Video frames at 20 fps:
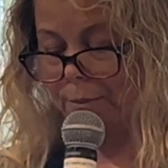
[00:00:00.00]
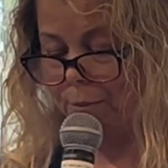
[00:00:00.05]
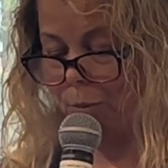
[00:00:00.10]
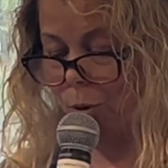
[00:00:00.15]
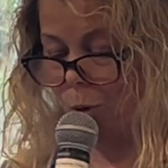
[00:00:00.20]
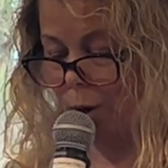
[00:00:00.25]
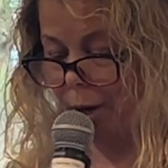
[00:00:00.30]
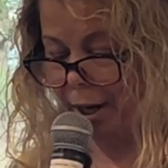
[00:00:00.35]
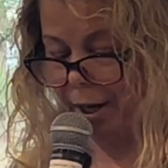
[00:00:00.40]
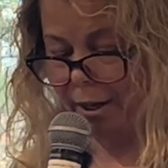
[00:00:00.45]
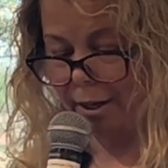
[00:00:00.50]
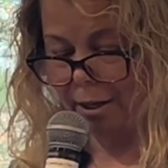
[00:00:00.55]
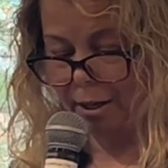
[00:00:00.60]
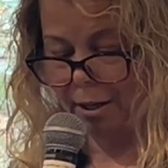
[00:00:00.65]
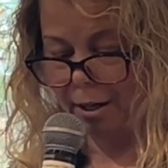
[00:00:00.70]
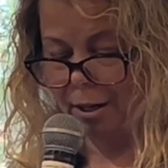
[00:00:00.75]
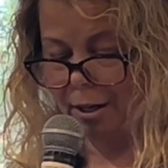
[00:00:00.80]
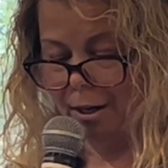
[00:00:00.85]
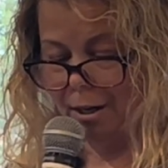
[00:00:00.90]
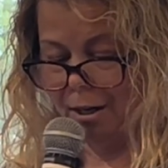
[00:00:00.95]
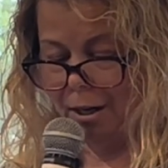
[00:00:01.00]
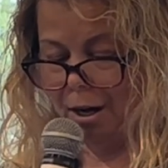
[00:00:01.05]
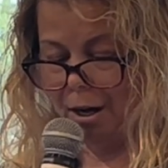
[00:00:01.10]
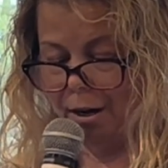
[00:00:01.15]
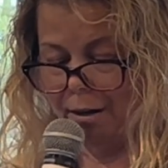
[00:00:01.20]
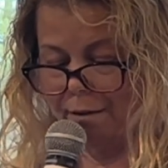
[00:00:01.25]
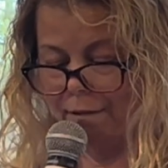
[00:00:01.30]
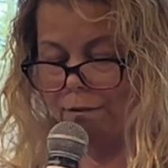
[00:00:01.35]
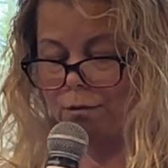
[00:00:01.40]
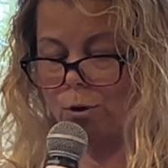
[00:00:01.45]
boy
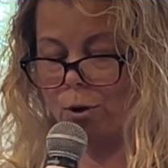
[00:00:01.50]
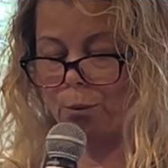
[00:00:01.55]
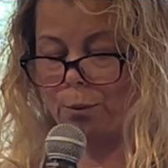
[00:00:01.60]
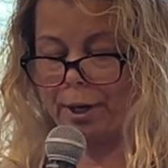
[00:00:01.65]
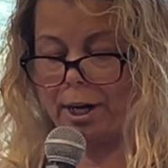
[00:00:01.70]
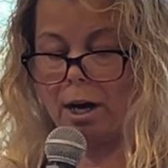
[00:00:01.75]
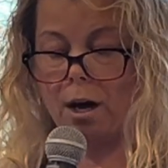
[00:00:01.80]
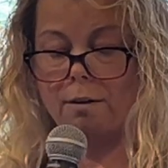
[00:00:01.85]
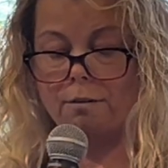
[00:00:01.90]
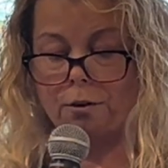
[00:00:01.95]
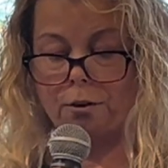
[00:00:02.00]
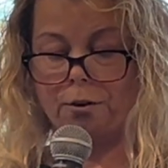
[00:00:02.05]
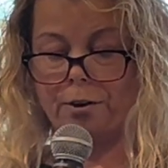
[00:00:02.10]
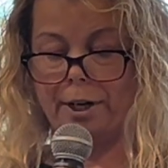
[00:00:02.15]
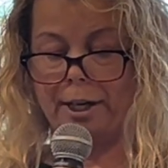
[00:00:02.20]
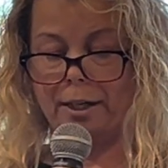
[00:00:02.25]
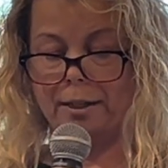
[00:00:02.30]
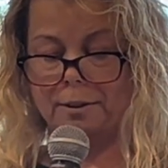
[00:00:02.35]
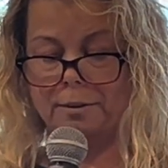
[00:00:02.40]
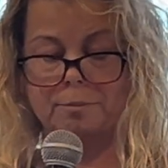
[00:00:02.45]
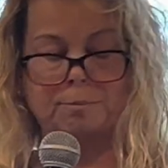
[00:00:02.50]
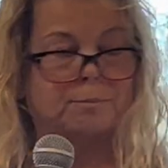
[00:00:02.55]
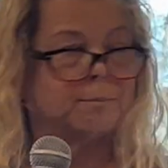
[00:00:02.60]
for recovery.